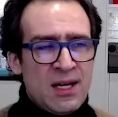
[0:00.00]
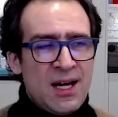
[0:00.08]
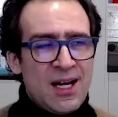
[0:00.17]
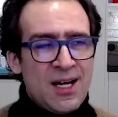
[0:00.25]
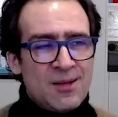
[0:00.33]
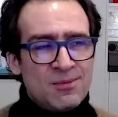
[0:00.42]

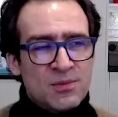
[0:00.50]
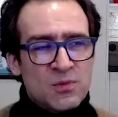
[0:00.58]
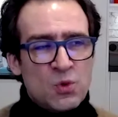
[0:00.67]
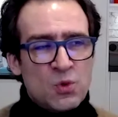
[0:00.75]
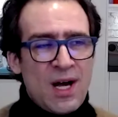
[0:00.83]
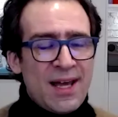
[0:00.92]

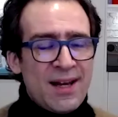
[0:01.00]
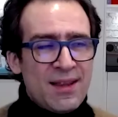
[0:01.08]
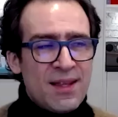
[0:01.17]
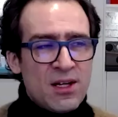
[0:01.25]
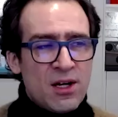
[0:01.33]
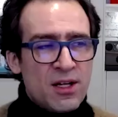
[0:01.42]
Why do
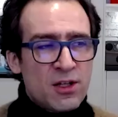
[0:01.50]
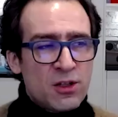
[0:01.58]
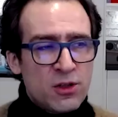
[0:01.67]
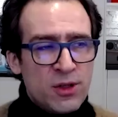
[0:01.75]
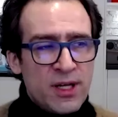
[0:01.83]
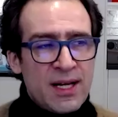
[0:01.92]
they not
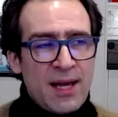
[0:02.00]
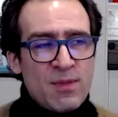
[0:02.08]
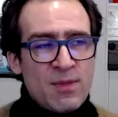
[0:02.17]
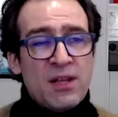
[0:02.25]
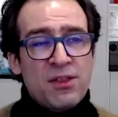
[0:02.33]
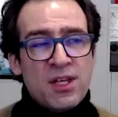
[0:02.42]
include it? I
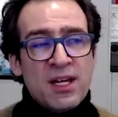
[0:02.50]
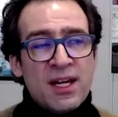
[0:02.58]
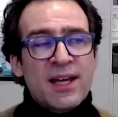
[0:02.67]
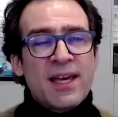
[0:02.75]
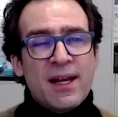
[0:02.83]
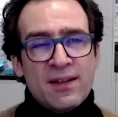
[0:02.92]
mean, I think,
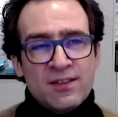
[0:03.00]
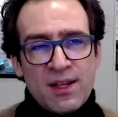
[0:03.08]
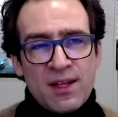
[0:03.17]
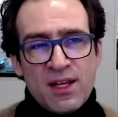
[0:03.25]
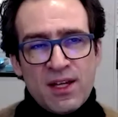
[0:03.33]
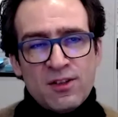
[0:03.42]
again, I
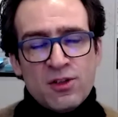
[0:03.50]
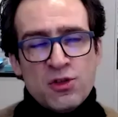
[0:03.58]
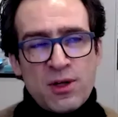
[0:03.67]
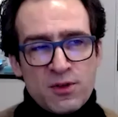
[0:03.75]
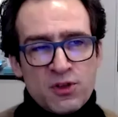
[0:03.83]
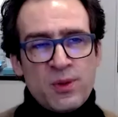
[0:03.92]
think I saw
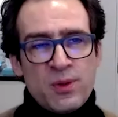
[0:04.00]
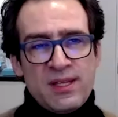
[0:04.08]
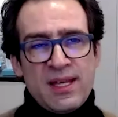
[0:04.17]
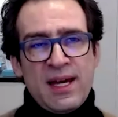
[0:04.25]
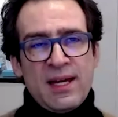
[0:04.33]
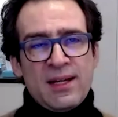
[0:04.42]
Trevor tweet
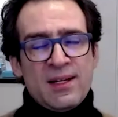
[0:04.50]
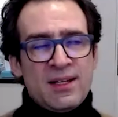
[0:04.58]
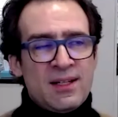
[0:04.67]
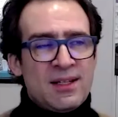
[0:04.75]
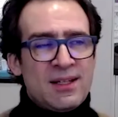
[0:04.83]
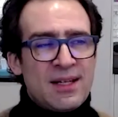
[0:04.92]
that
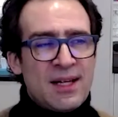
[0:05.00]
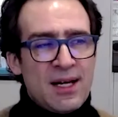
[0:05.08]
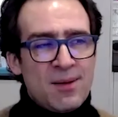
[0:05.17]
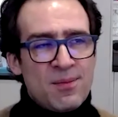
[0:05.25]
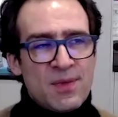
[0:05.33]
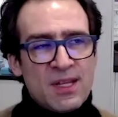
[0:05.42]

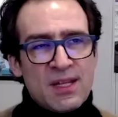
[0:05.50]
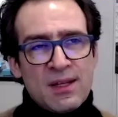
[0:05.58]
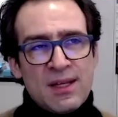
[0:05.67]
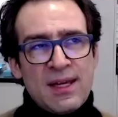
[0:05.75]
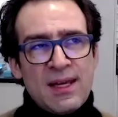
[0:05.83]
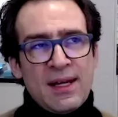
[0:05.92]

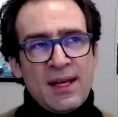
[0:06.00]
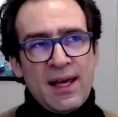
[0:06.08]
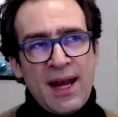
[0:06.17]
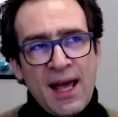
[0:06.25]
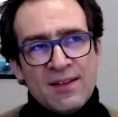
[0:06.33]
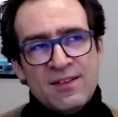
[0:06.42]
it
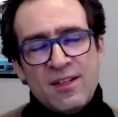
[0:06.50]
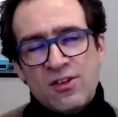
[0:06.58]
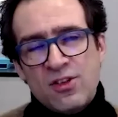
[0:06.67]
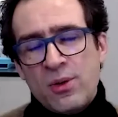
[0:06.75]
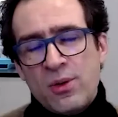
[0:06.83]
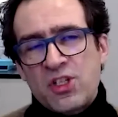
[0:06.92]
has to
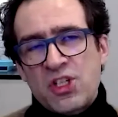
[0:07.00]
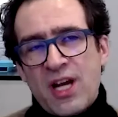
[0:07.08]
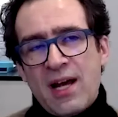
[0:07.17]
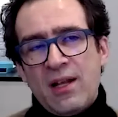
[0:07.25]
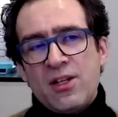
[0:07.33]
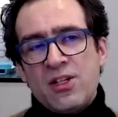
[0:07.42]
do with
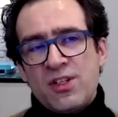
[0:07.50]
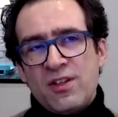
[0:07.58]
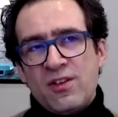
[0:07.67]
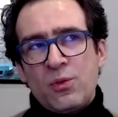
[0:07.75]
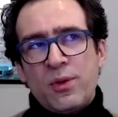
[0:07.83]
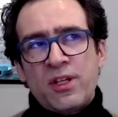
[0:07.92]

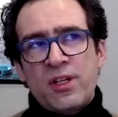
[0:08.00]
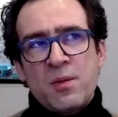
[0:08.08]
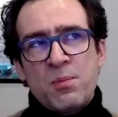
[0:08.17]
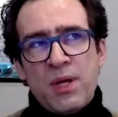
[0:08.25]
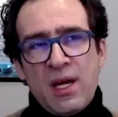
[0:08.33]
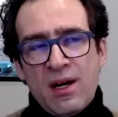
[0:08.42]
challenges with
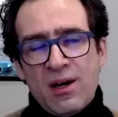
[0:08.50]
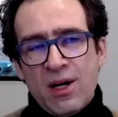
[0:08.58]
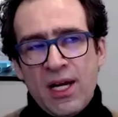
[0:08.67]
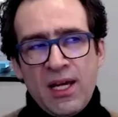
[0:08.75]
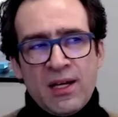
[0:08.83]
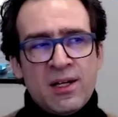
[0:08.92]

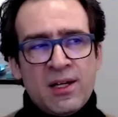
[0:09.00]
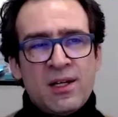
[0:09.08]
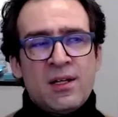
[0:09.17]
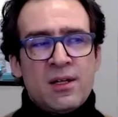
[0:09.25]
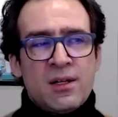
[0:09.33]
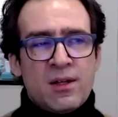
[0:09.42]
comparing
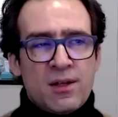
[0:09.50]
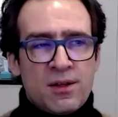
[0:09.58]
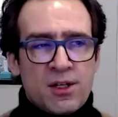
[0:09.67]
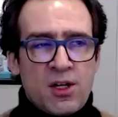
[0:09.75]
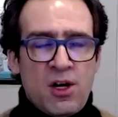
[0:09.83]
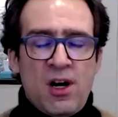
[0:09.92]

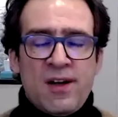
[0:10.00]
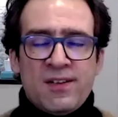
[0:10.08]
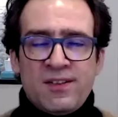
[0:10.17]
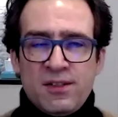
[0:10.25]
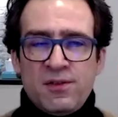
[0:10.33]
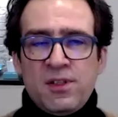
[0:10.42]
the
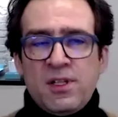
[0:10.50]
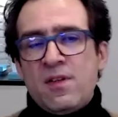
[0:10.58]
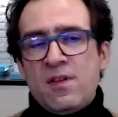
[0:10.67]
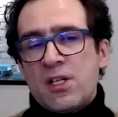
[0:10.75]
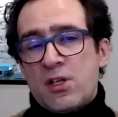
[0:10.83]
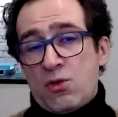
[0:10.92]
cost of
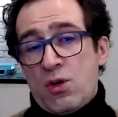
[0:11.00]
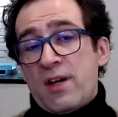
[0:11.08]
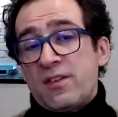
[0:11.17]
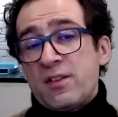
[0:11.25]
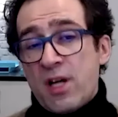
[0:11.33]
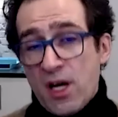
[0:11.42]
living
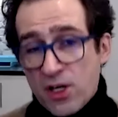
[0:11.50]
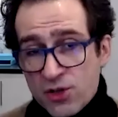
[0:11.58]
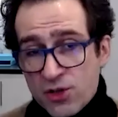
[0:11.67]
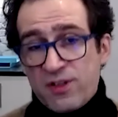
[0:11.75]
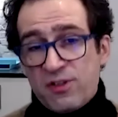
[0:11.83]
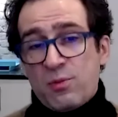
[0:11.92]
across
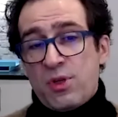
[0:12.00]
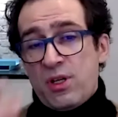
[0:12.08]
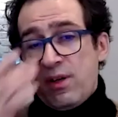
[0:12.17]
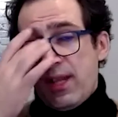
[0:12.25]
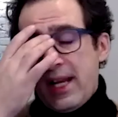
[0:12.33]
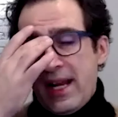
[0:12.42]
countries. And
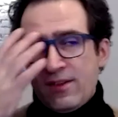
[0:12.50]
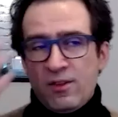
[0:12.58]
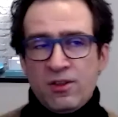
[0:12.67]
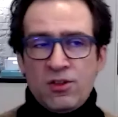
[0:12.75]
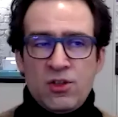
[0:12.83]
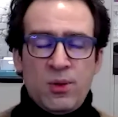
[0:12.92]
part of that has
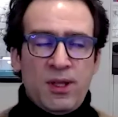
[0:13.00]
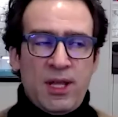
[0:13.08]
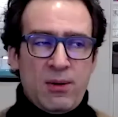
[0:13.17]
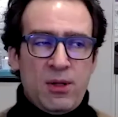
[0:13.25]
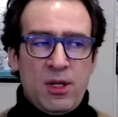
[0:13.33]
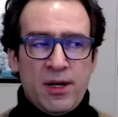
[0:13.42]
to do with
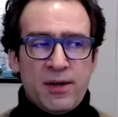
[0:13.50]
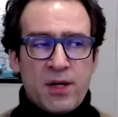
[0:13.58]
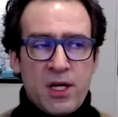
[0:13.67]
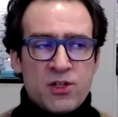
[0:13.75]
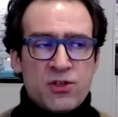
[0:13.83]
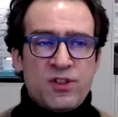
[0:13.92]
how a lot of
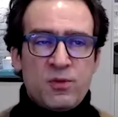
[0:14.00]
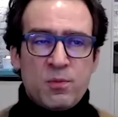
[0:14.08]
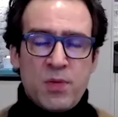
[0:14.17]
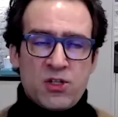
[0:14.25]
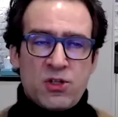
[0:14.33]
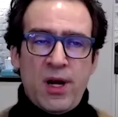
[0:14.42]
countries
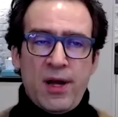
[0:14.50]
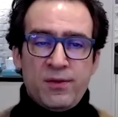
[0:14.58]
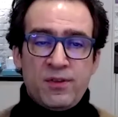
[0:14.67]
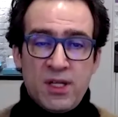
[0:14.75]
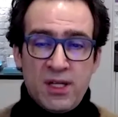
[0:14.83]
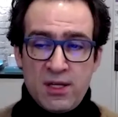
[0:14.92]
measure
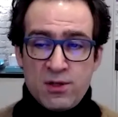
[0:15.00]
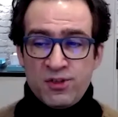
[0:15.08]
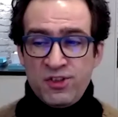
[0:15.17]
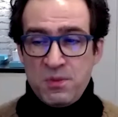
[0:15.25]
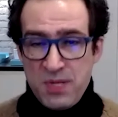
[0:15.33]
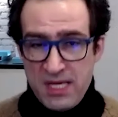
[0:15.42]
housing in their
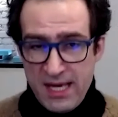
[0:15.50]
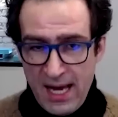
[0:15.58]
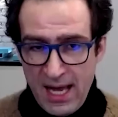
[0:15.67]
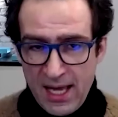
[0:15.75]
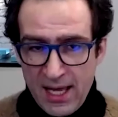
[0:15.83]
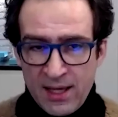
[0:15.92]

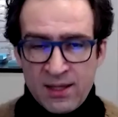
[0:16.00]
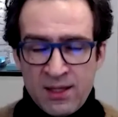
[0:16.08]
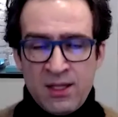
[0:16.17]
CPI.